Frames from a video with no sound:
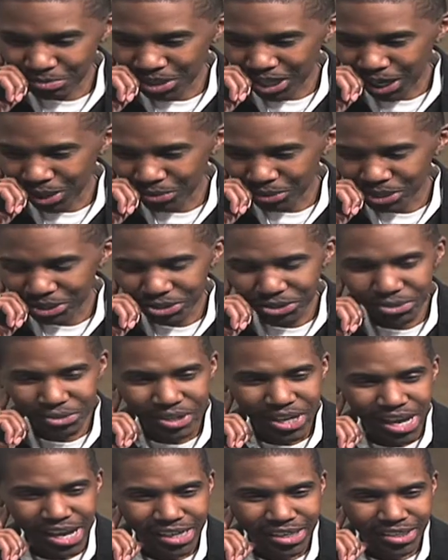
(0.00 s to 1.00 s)
that I went to
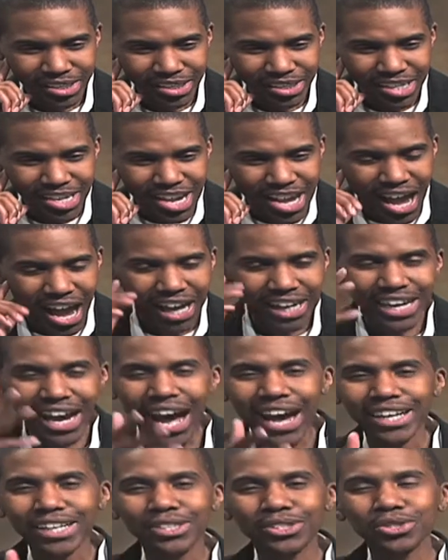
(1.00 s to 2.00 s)
that uh, I
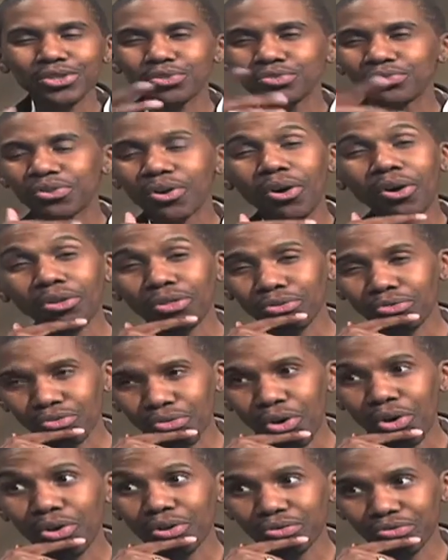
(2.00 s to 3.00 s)
got into for all the
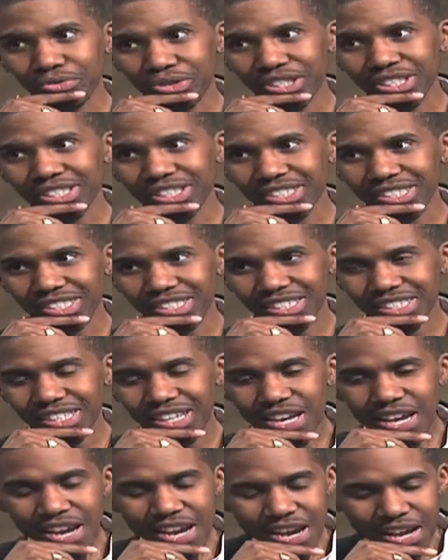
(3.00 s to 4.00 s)
wrong reasons.
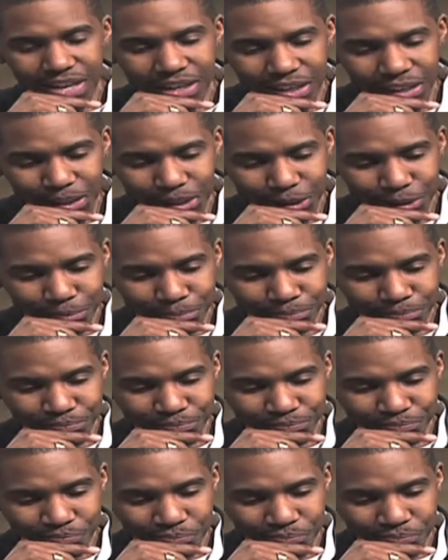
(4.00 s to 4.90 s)
Um,